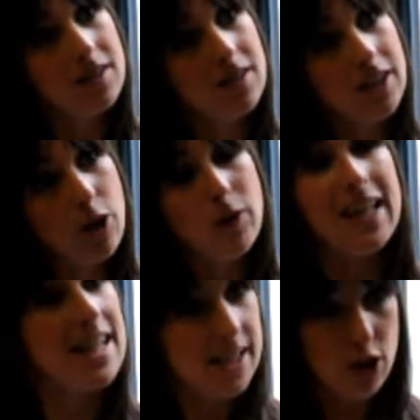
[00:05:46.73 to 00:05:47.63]
You know,
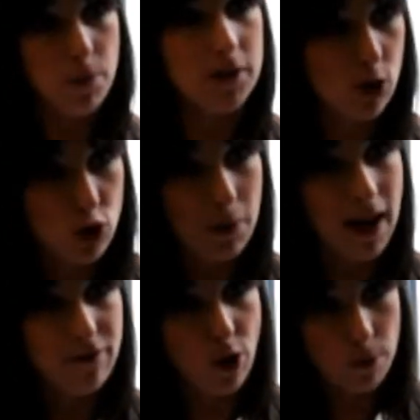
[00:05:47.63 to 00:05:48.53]
yes, it's up on social
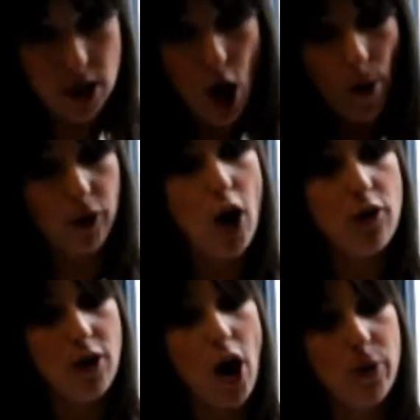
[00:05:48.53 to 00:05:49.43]
platforms, but how
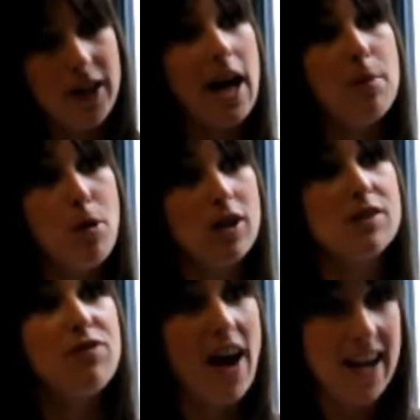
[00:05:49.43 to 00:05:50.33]
are the eyeballs
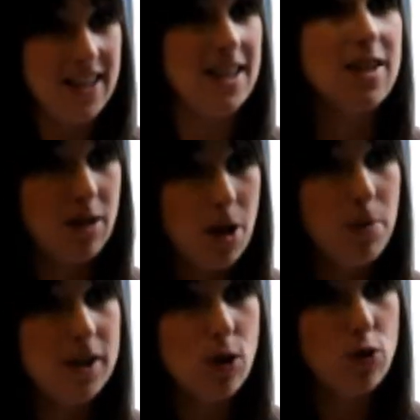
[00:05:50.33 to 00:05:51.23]
finding them
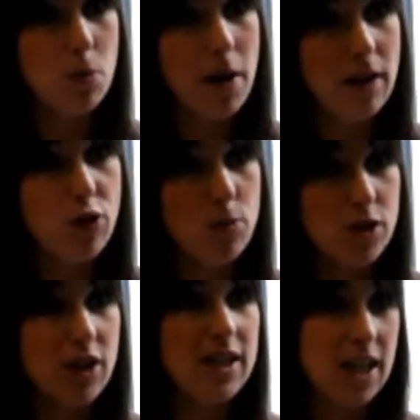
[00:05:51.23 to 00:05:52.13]
on social platforms?
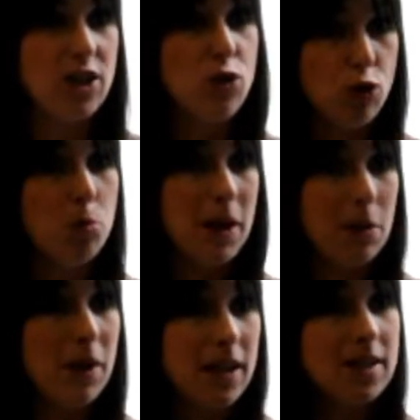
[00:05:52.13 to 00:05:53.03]
It's actually through
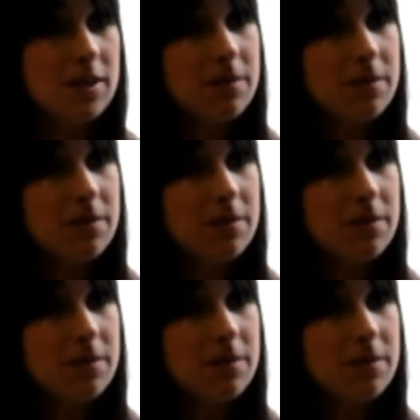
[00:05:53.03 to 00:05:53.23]
paid means.